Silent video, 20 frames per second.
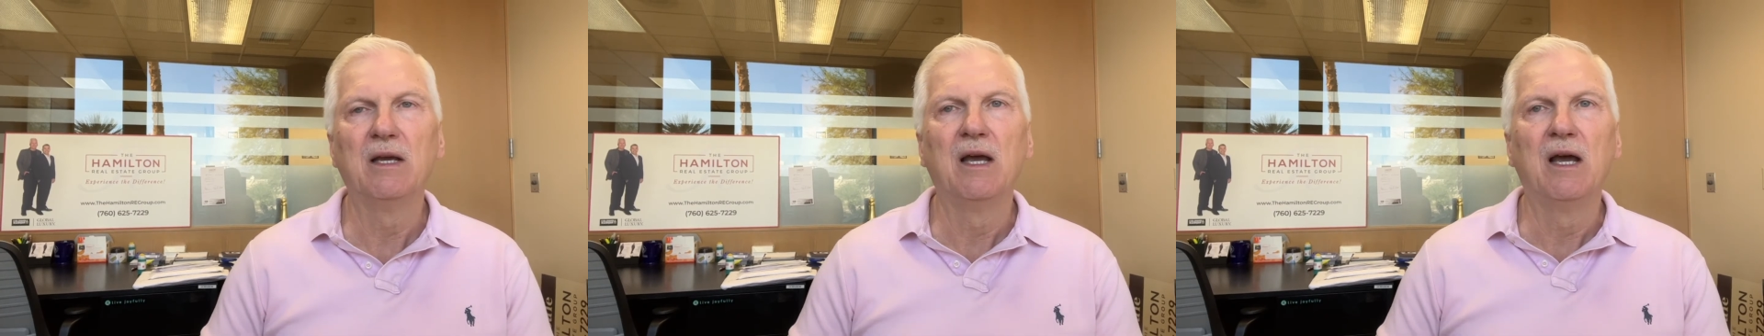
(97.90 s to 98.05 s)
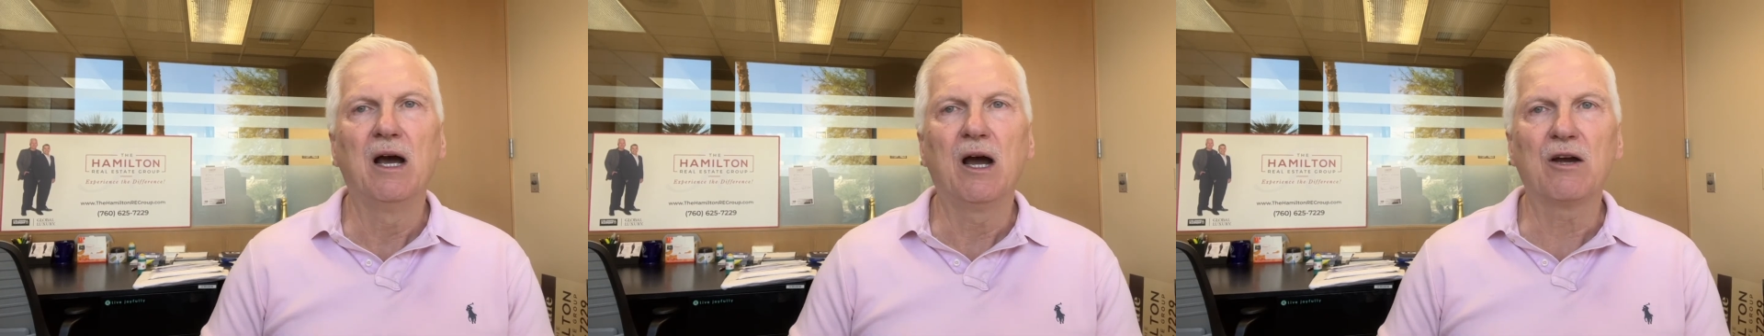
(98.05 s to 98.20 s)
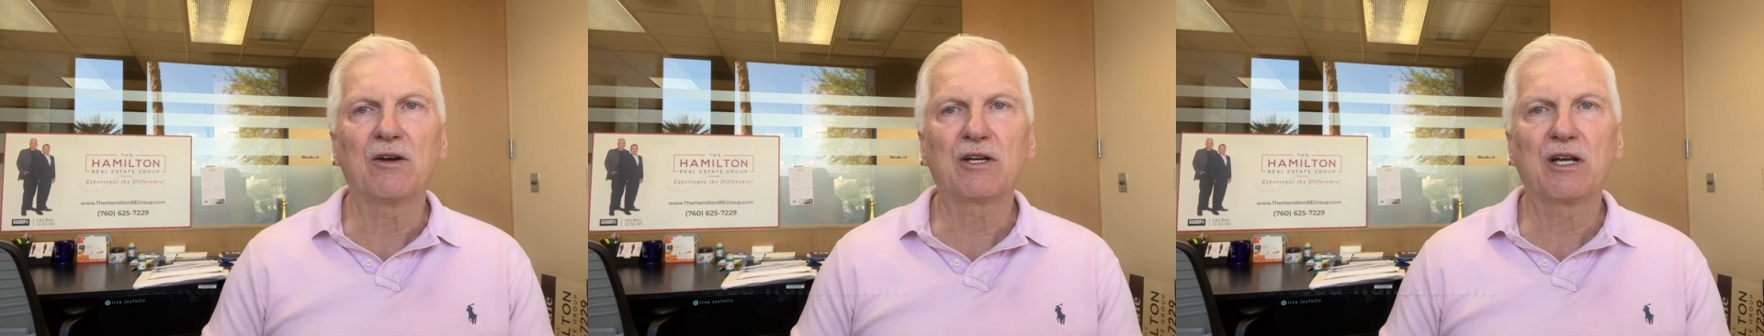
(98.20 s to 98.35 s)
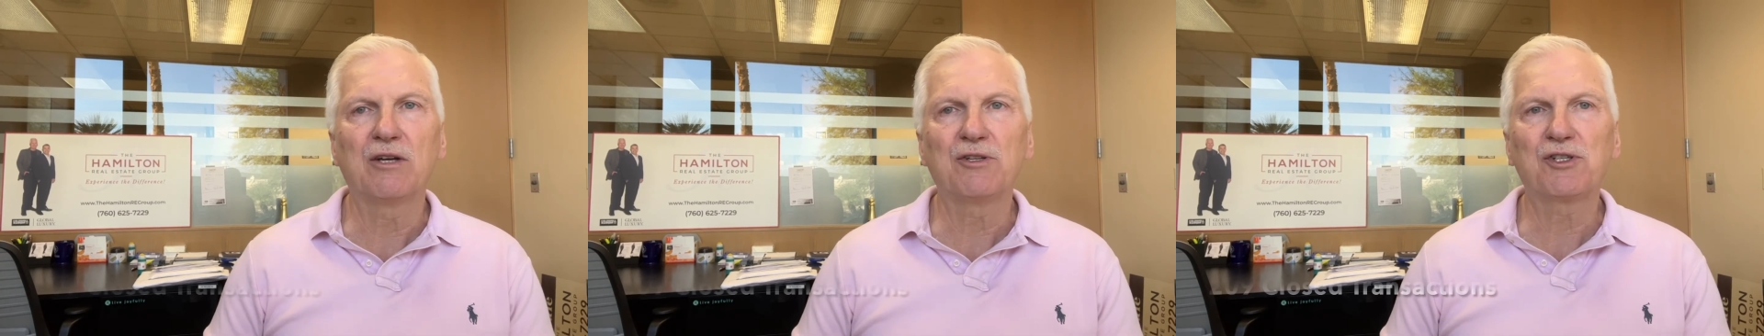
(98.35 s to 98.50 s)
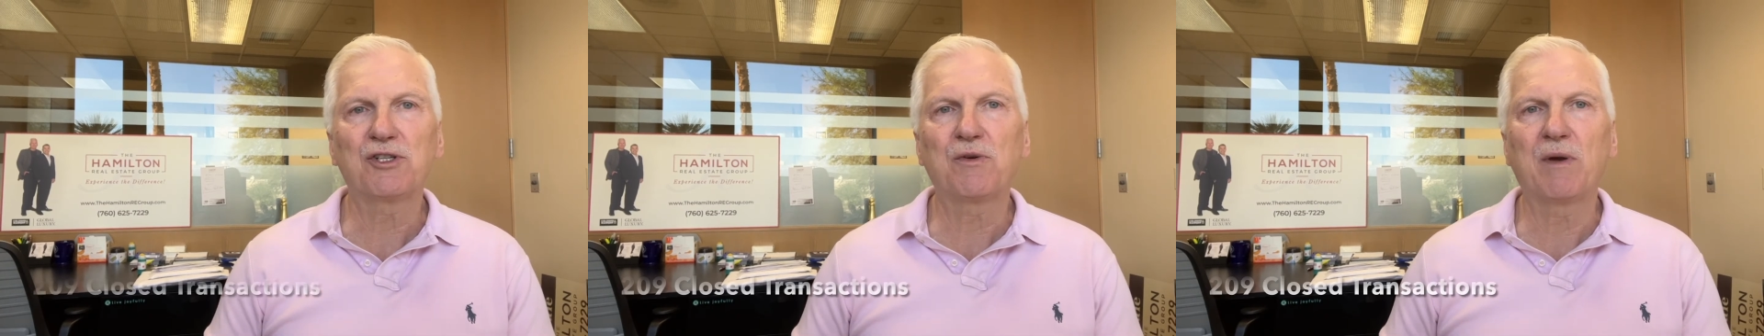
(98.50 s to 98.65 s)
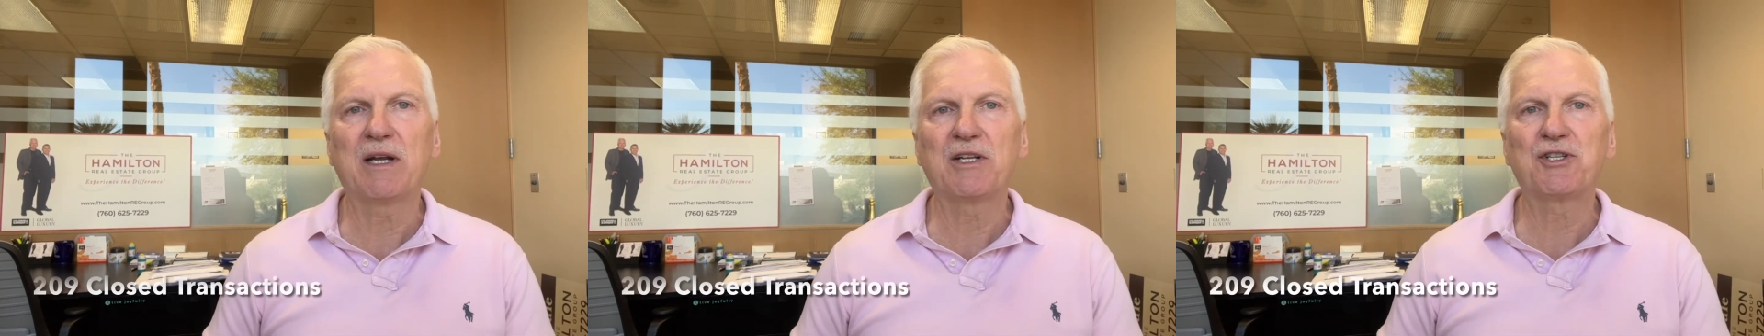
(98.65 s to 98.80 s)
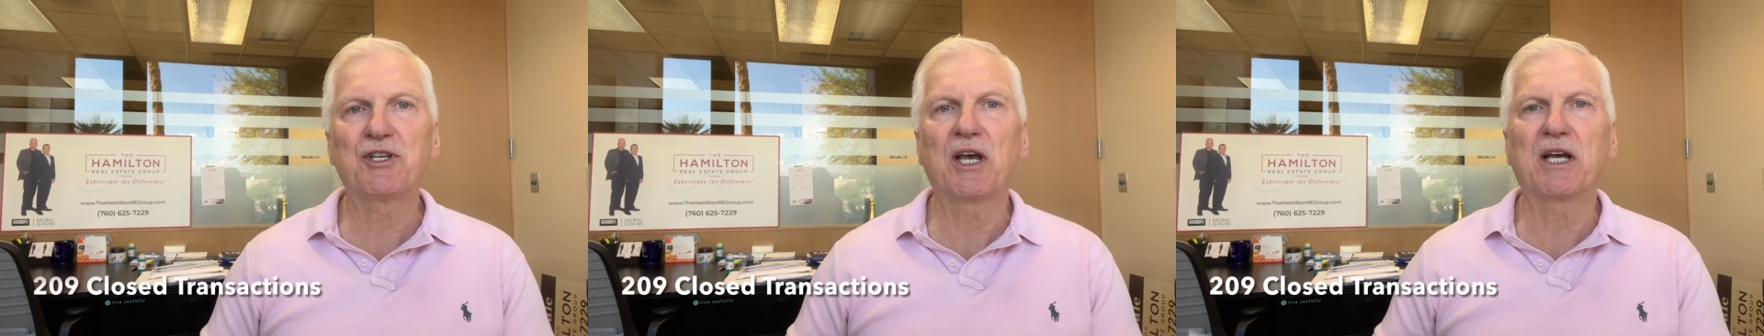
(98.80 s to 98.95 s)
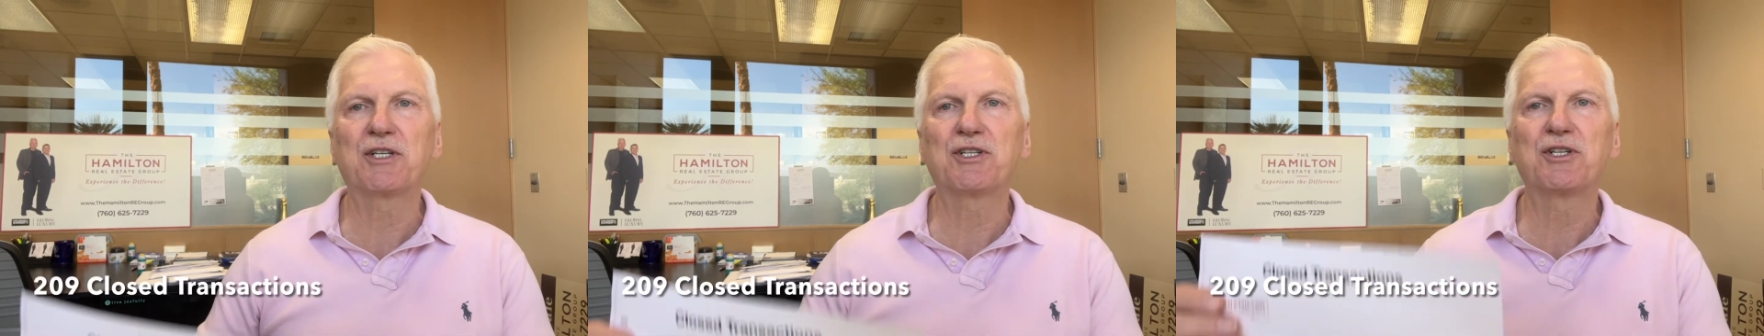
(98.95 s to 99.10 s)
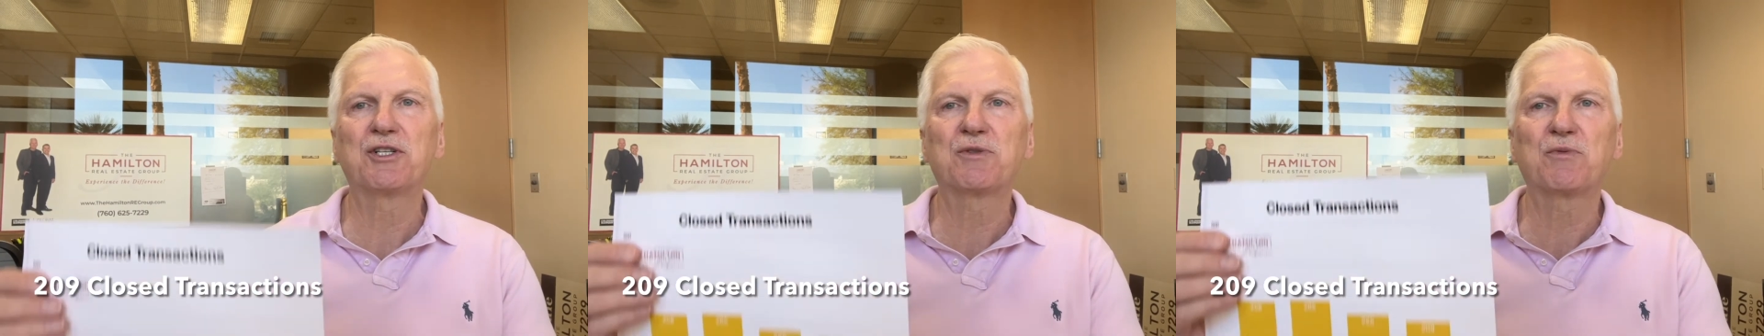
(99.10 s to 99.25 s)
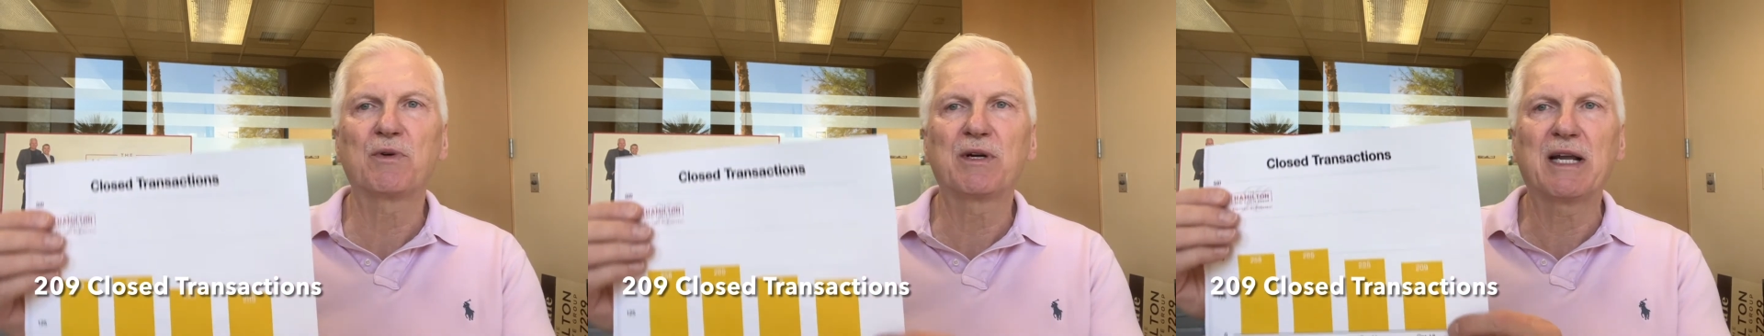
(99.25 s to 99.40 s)
Our closed
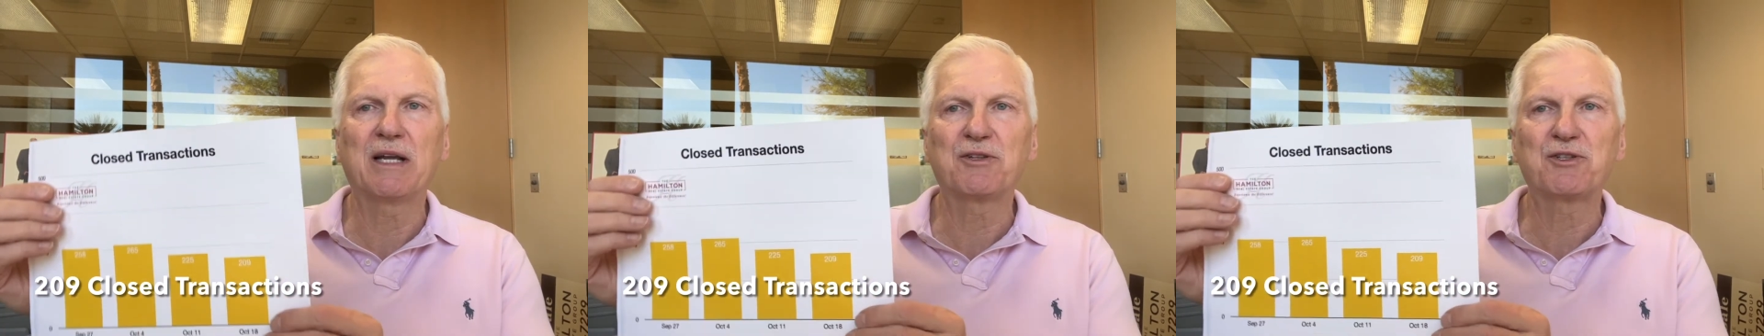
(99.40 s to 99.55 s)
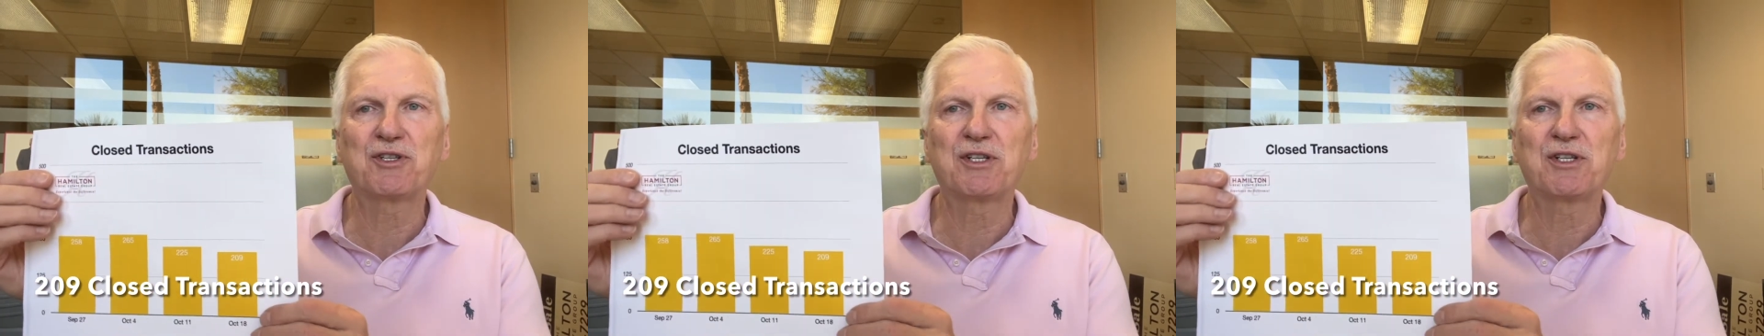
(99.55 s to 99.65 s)
transactions were down